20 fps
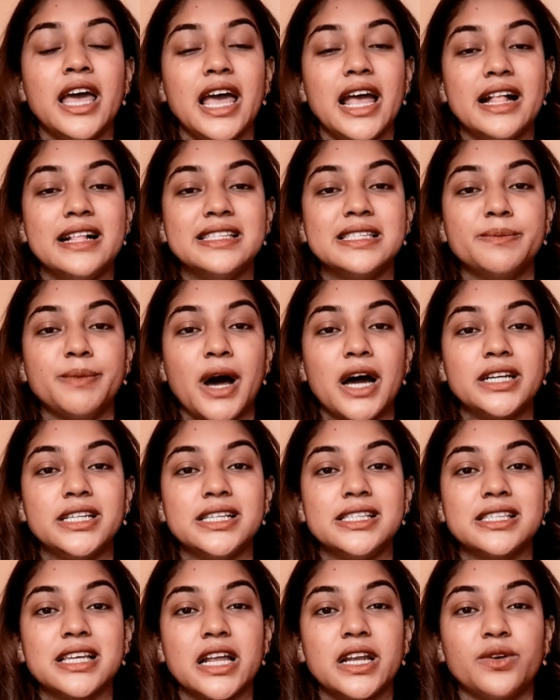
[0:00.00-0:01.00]
Else
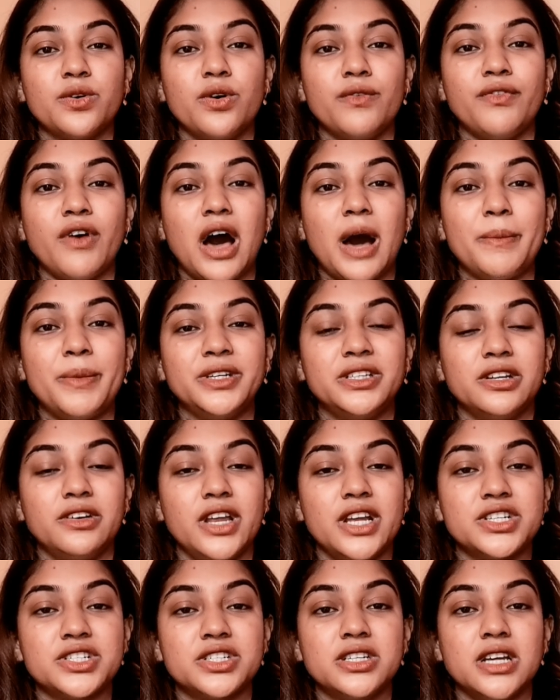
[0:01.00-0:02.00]
parties can go for
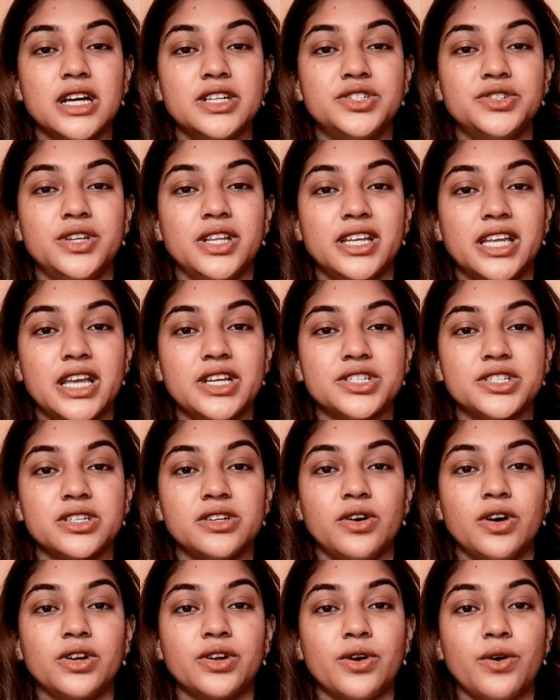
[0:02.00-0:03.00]
arbitration, adjudication,
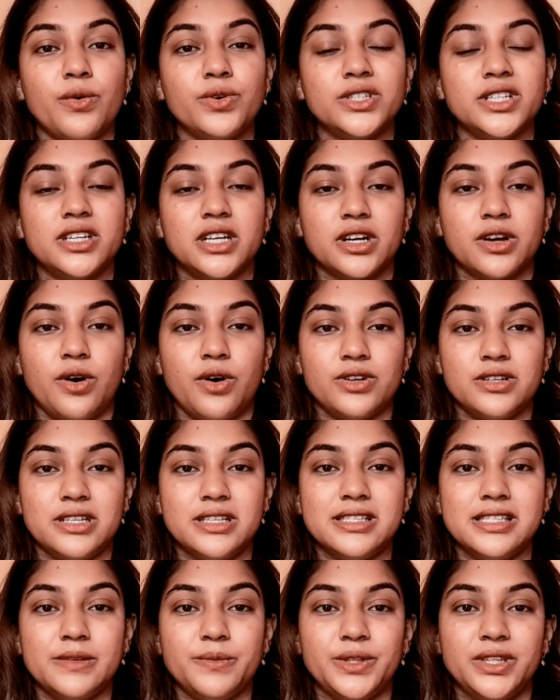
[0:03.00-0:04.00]
or court in
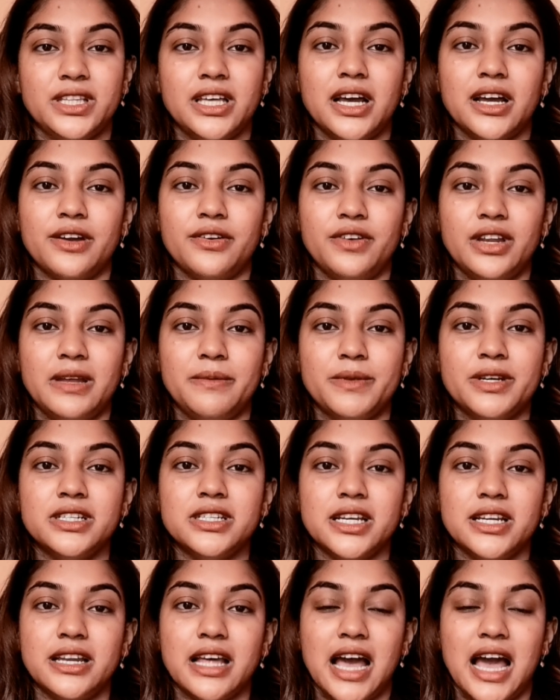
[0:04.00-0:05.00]
accordance with the
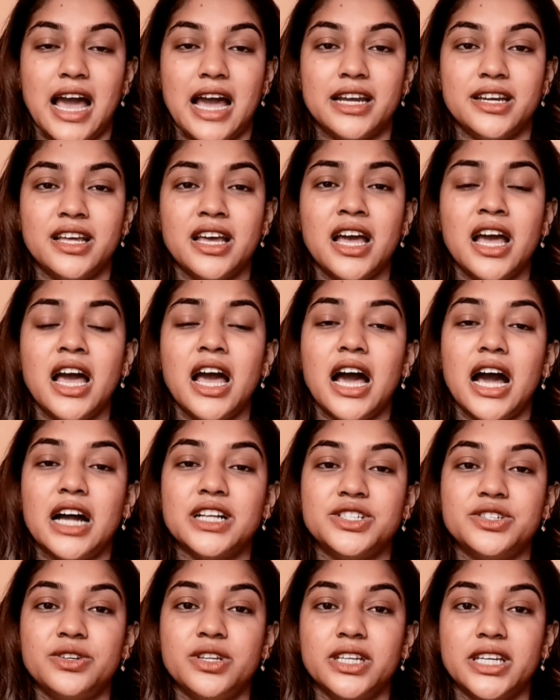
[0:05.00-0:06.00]
agreement in hand.
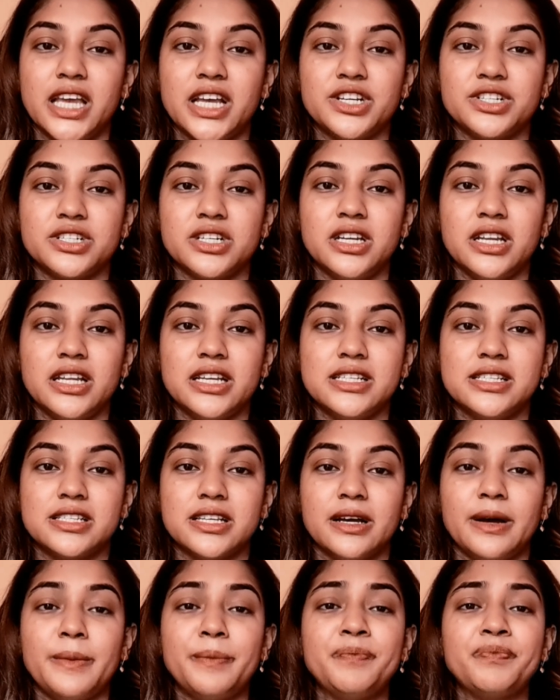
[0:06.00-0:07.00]
Adjudication is
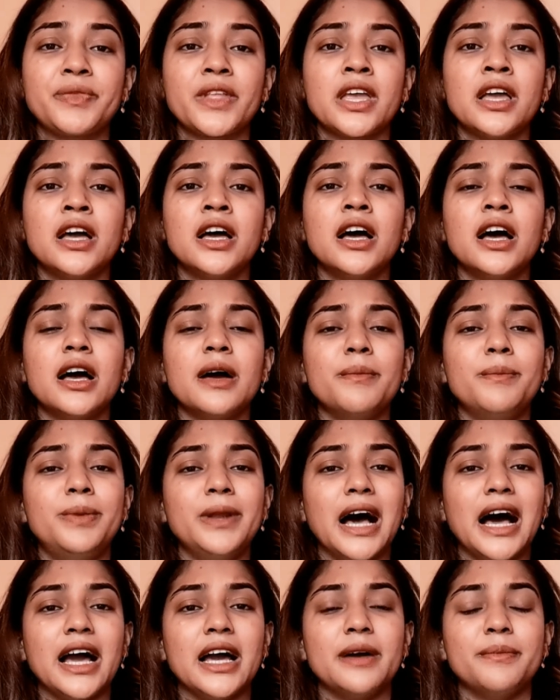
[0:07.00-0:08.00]
a
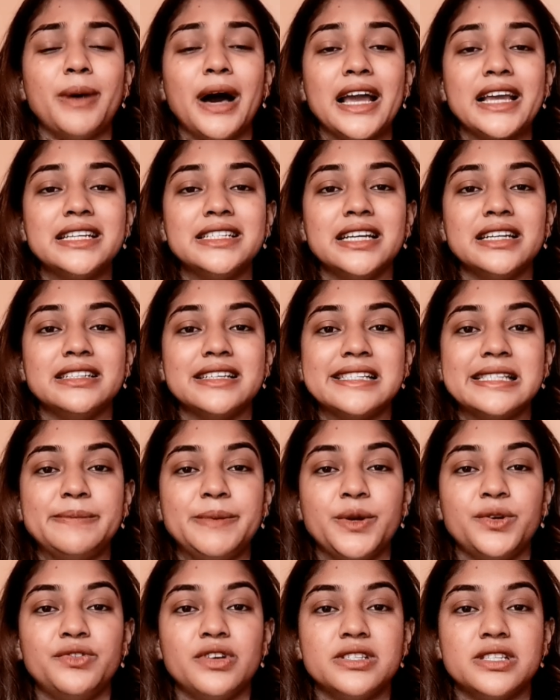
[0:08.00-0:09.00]
binding
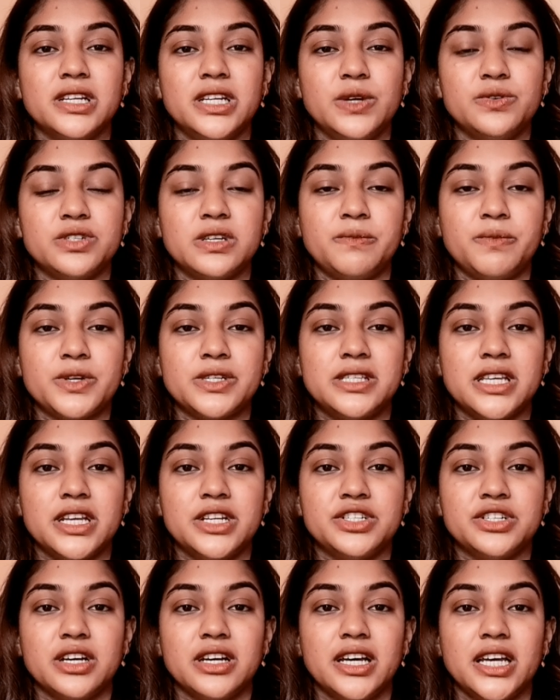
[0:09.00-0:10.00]
dispute resolution
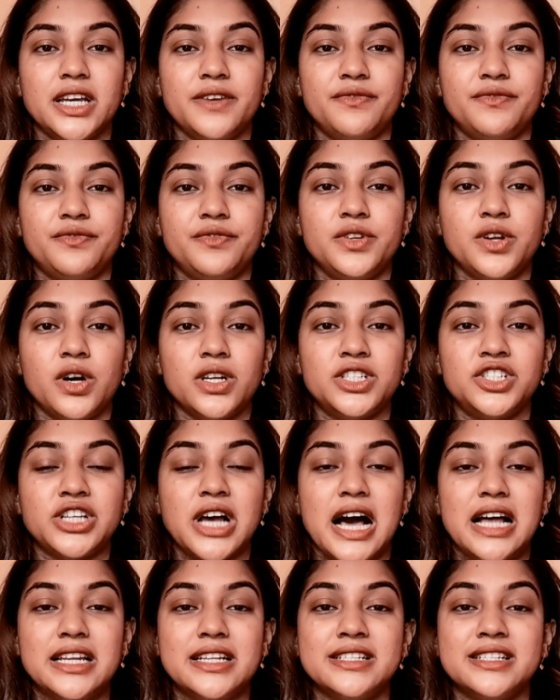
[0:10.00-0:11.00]
procedure. If not
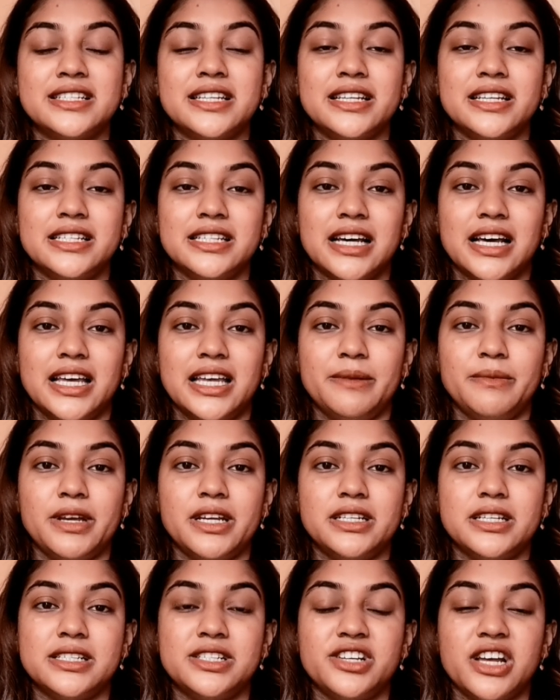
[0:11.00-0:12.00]
challenged in time,
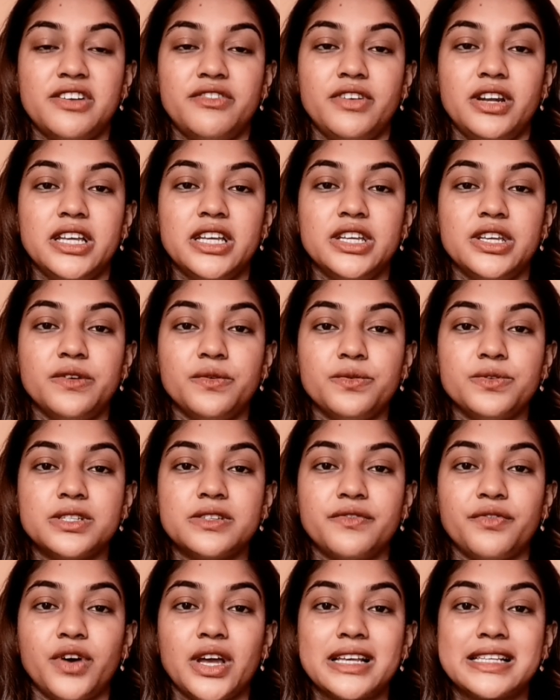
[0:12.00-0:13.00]
it is generally
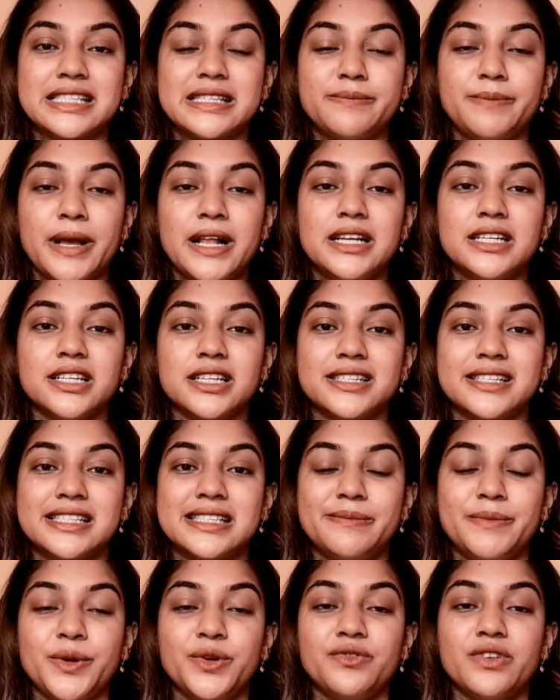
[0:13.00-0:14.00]
used for expelled
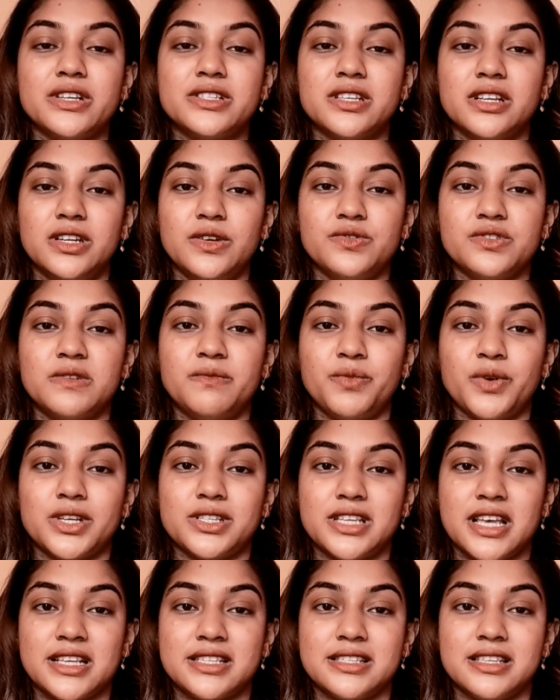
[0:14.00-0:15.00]
dispute resolution
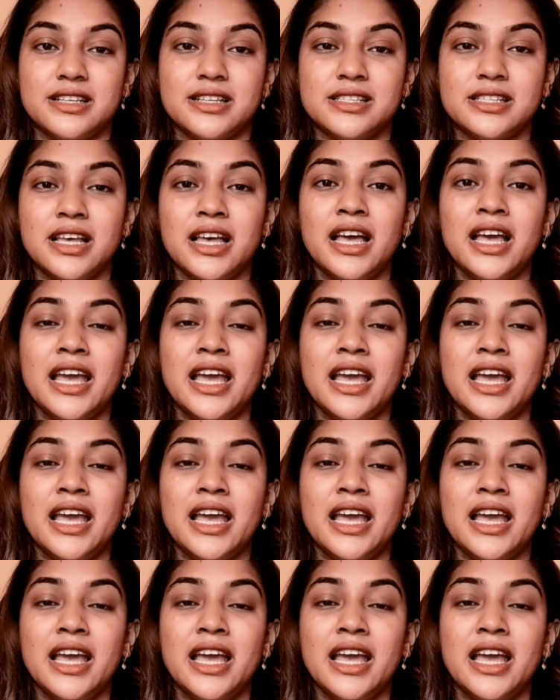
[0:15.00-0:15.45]
processes.